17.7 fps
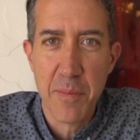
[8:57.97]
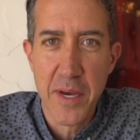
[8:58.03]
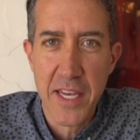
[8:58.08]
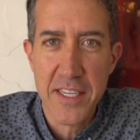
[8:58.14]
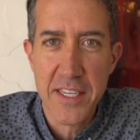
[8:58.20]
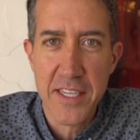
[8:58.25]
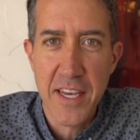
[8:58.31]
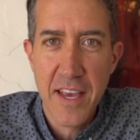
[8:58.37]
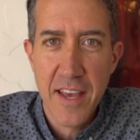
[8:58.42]

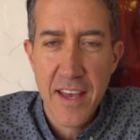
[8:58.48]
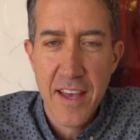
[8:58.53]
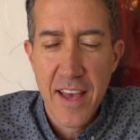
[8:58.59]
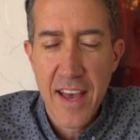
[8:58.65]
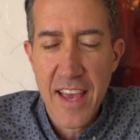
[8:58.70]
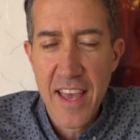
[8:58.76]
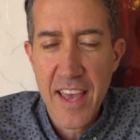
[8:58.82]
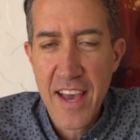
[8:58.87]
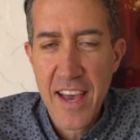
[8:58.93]
But
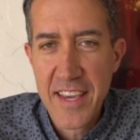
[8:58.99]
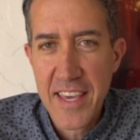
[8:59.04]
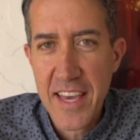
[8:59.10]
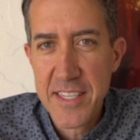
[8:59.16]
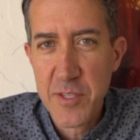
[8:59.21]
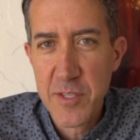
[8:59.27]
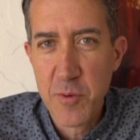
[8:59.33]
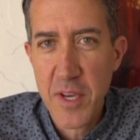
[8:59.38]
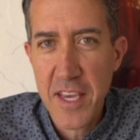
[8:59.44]
I, I
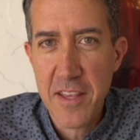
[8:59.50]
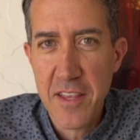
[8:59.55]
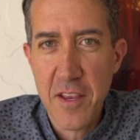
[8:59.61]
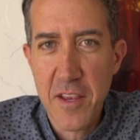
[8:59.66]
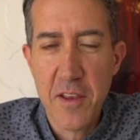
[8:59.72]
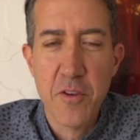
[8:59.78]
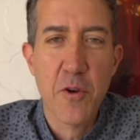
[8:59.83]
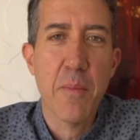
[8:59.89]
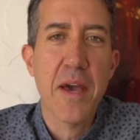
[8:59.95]
guess, in,
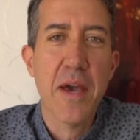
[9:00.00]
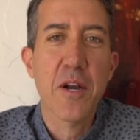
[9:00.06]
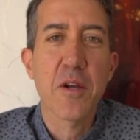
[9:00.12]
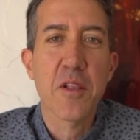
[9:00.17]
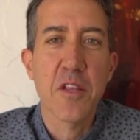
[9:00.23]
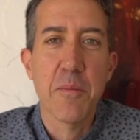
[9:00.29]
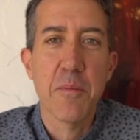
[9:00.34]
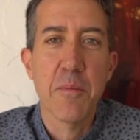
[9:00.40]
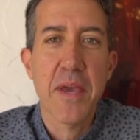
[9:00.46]
in, your
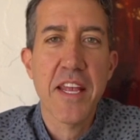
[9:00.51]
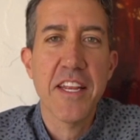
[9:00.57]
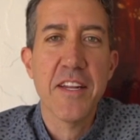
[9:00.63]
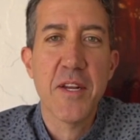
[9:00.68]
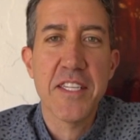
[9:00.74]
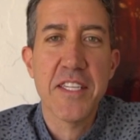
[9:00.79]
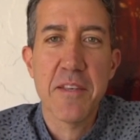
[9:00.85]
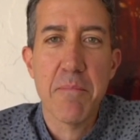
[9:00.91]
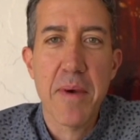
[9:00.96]
medical opinion,
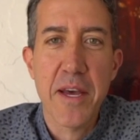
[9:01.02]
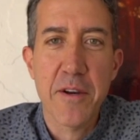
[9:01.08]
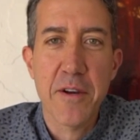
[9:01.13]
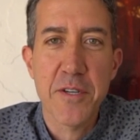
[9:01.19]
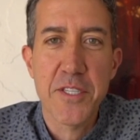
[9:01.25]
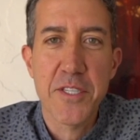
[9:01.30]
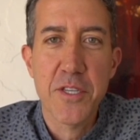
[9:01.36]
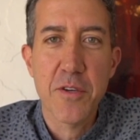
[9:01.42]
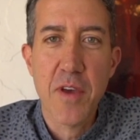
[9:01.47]
is it
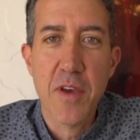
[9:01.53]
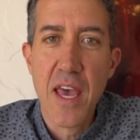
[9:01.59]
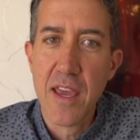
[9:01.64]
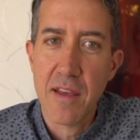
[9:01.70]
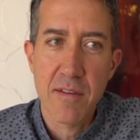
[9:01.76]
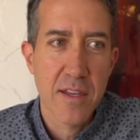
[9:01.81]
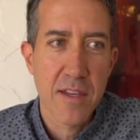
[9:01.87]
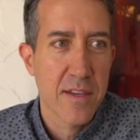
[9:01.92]
better to, hey,